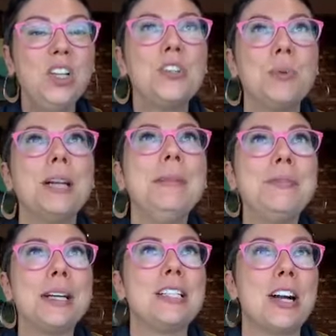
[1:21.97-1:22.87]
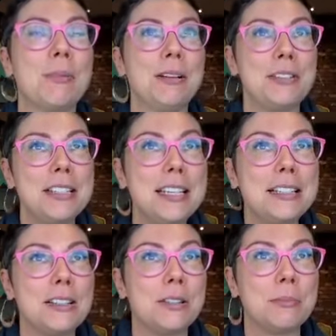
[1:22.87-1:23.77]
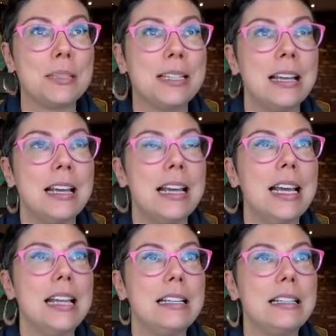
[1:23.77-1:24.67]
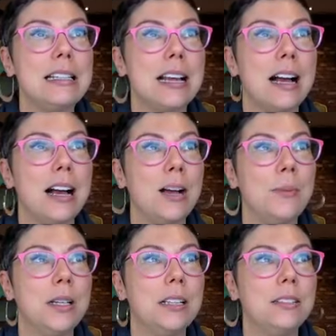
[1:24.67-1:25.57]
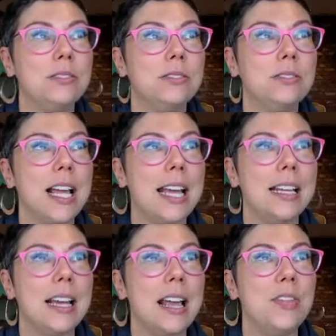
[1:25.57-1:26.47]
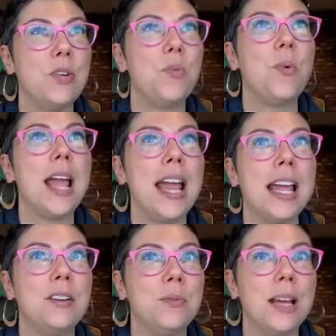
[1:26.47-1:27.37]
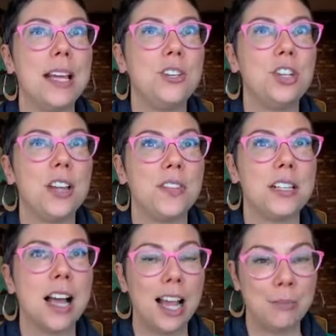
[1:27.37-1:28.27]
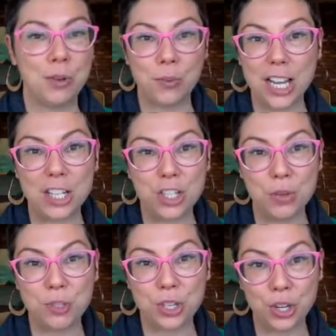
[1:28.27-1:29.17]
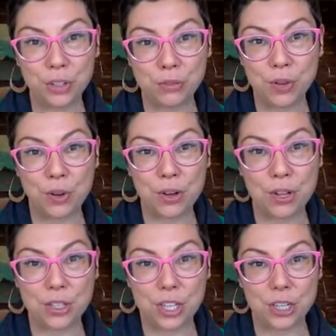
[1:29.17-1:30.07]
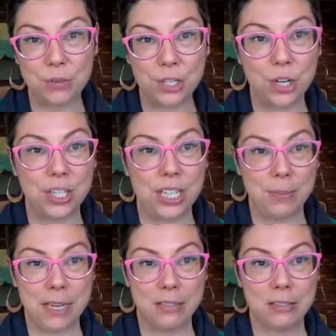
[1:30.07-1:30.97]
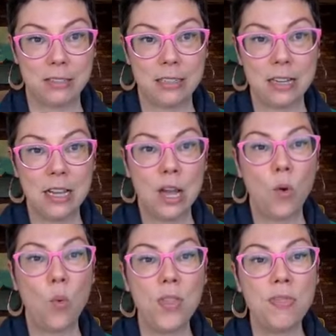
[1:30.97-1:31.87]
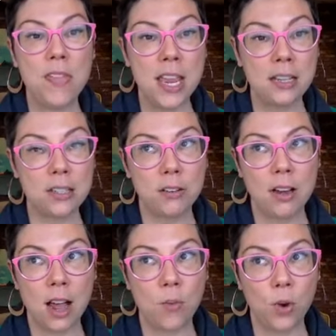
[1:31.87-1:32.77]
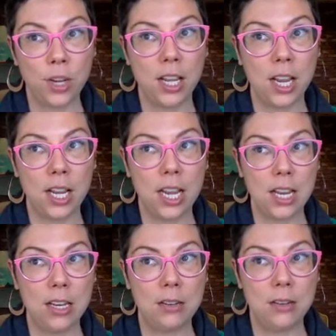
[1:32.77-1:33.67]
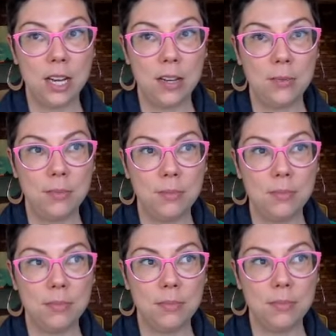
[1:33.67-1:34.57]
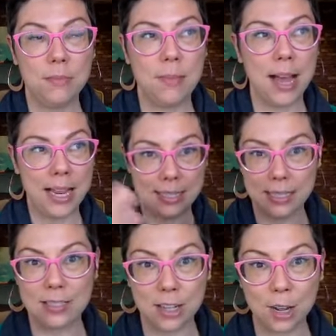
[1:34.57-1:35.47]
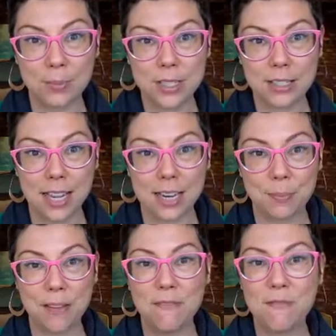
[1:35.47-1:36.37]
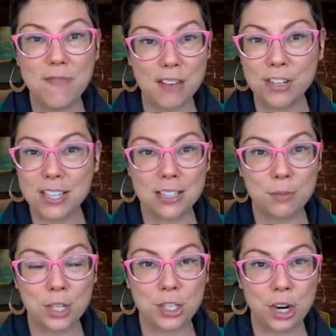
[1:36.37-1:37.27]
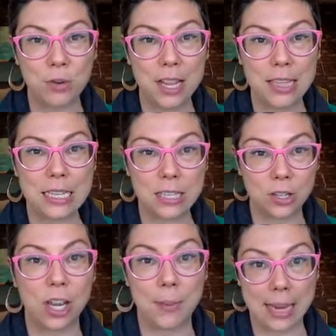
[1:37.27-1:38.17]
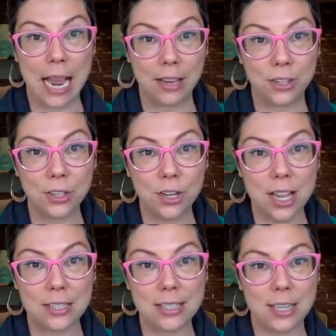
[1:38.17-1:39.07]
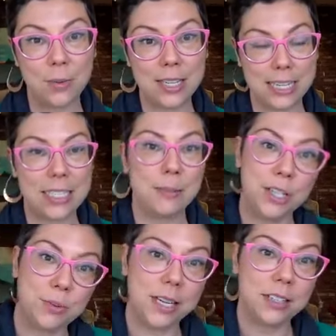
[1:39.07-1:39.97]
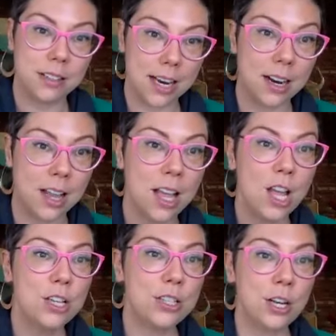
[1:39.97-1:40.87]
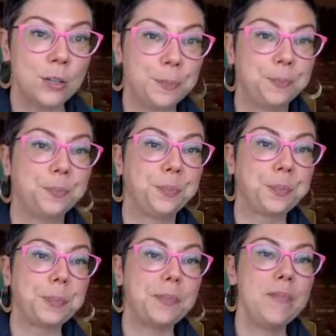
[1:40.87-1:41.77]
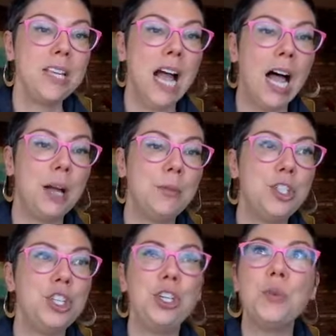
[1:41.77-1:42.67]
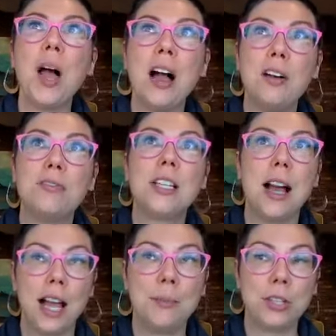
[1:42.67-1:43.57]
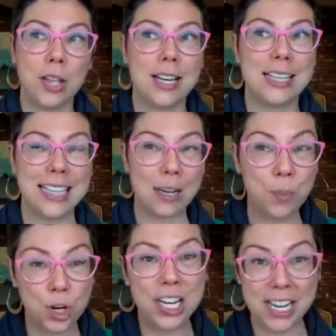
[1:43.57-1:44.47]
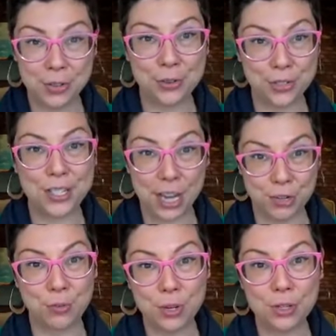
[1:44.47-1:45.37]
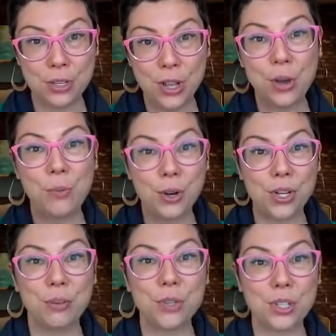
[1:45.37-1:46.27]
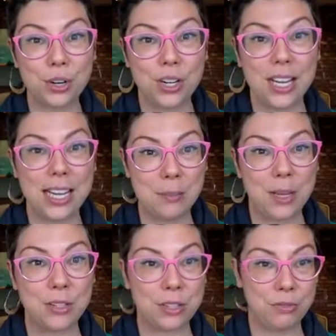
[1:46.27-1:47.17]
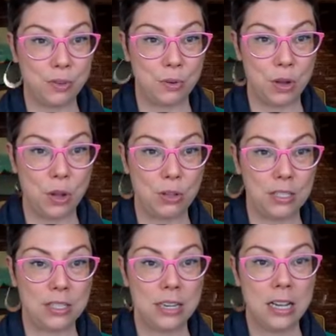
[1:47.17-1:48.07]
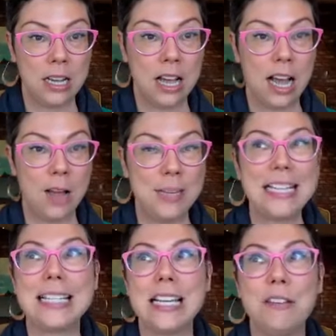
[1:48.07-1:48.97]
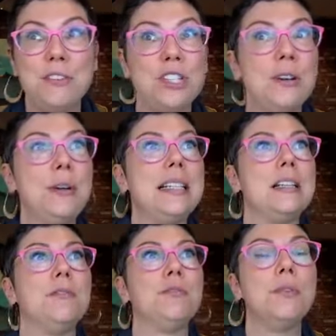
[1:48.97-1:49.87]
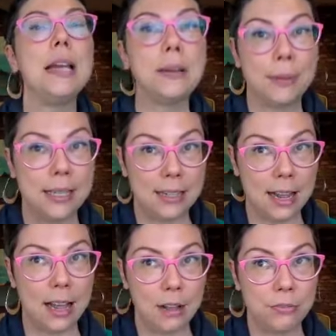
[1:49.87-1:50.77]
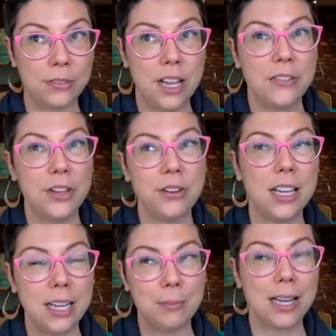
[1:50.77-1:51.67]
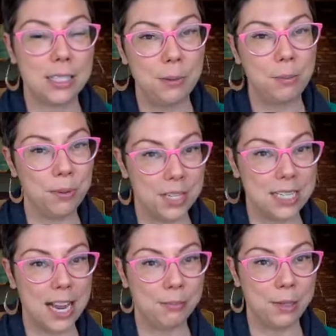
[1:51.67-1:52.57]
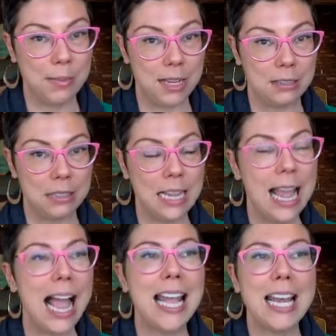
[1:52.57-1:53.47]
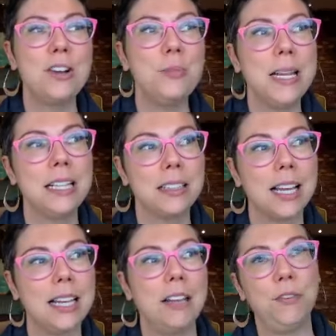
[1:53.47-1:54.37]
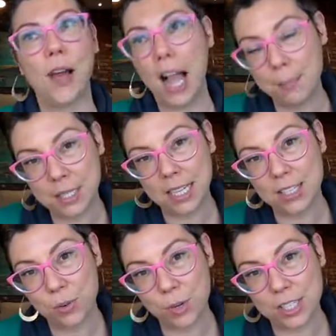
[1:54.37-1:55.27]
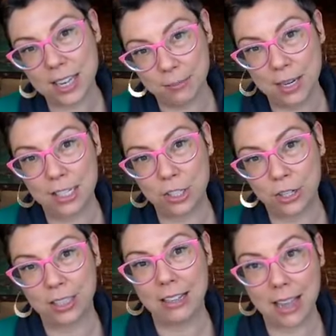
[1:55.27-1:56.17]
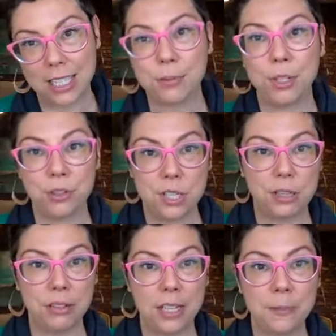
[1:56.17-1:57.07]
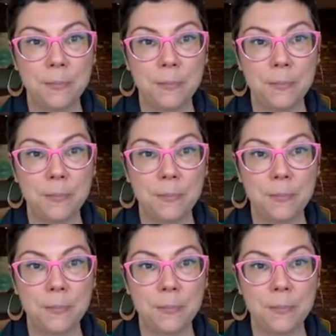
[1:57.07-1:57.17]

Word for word: So what I mean when I talk about systems is um, like the way in which and the time at which you return phone calls and you return emails. When things are not working in in my systems, like my favorite system to start with is to look at my calendar and see what needs to be tweaked there. So um, do you have time allotted? Like put in your schedule where you're returning emails and phone calls. Um, is it if so, is it frequent enough that you're getting back to people in a timely manner? And I don't mean like if you happen to get to work 10 minutes early, that's when you do it.